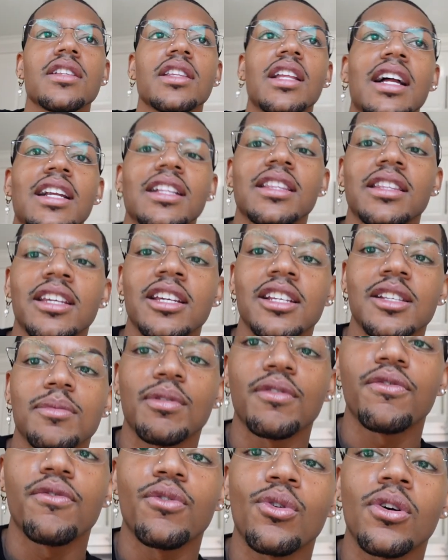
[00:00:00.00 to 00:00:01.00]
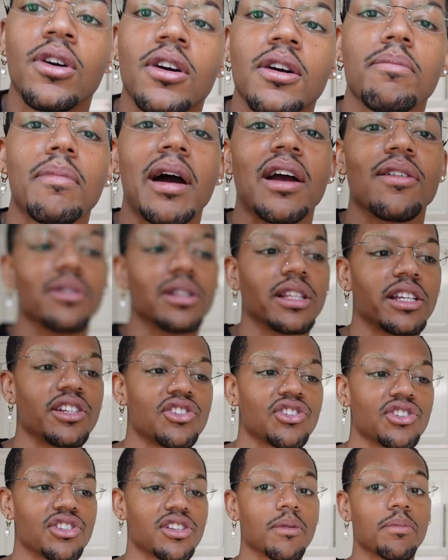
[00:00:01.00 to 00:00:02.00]
a lot of things before my
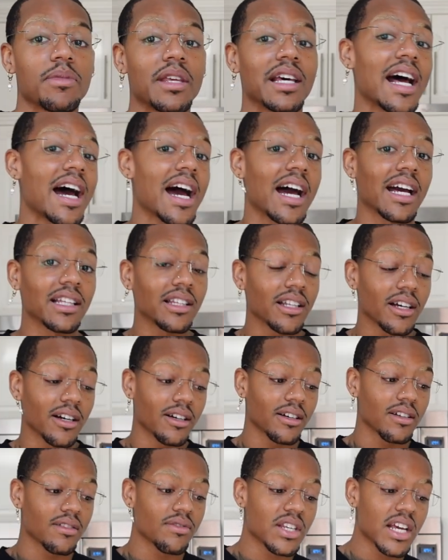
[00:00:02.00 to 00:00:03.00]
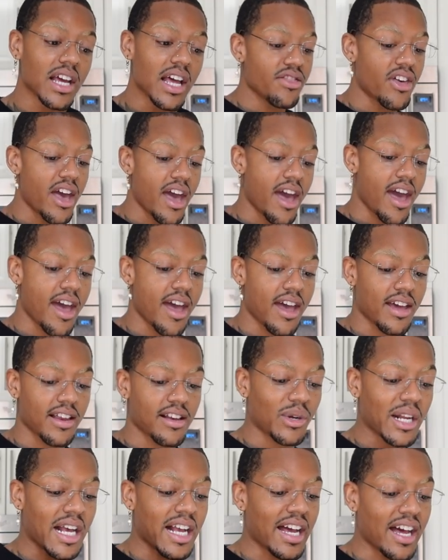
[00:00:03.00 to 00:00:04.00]
relationship that I loved that
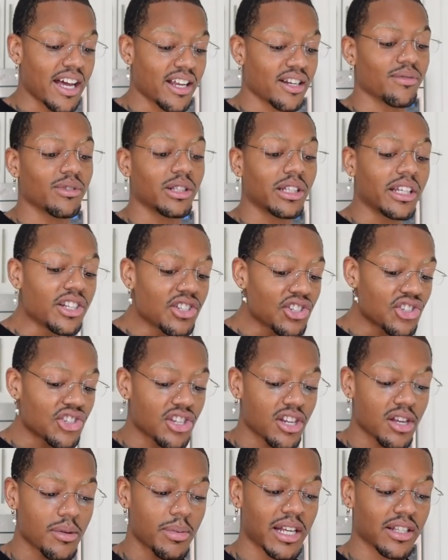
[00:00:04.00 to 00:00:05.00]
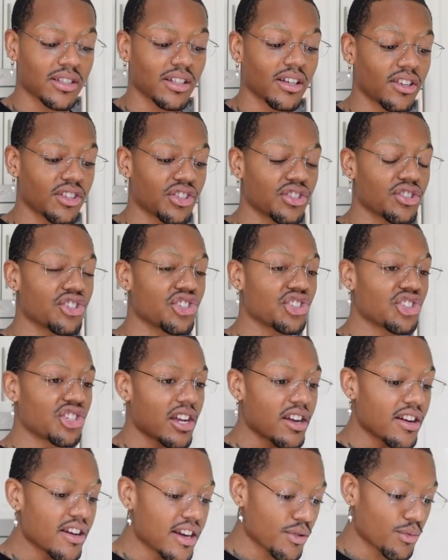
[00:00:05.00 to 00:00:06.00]
when I got in a relationship, I started to
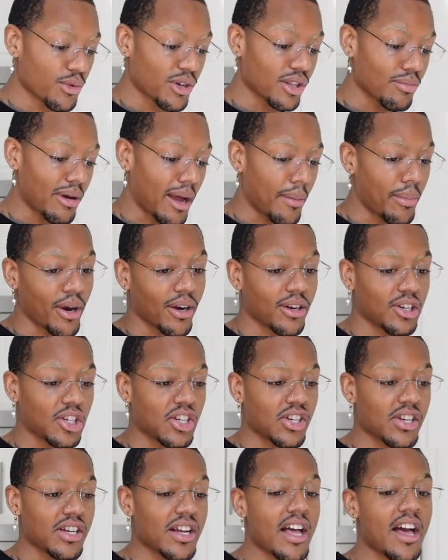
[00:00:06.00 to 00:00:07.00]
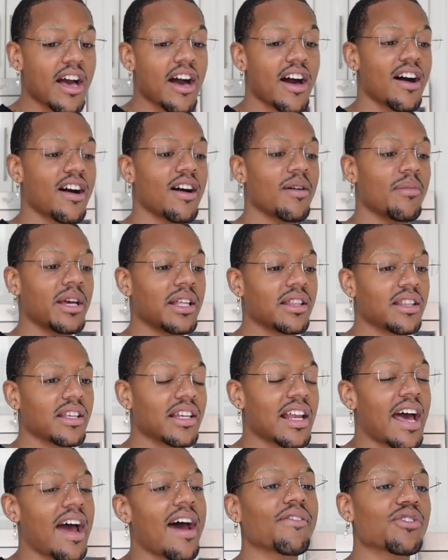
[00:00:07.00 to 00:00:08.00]
share it with my partner. And
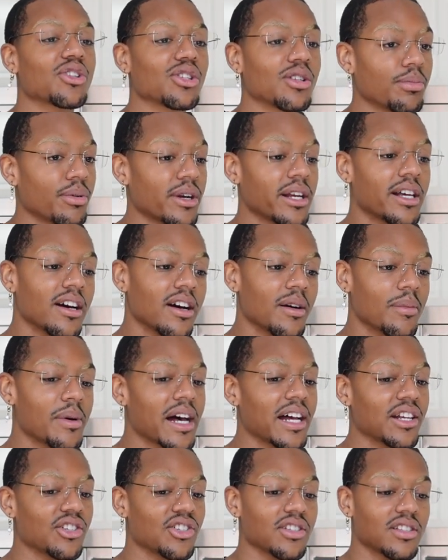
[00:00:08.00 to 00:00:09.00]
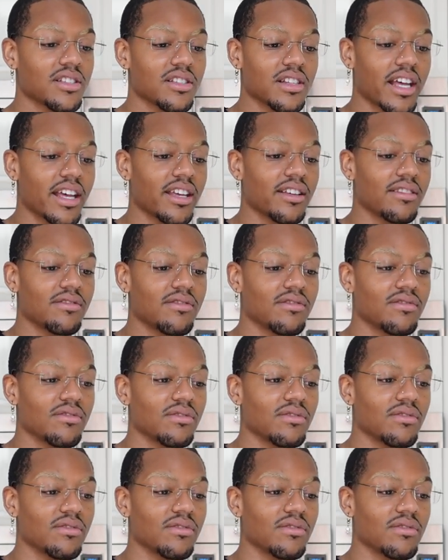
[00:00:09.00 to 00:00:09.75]
then after the breakup, I just like,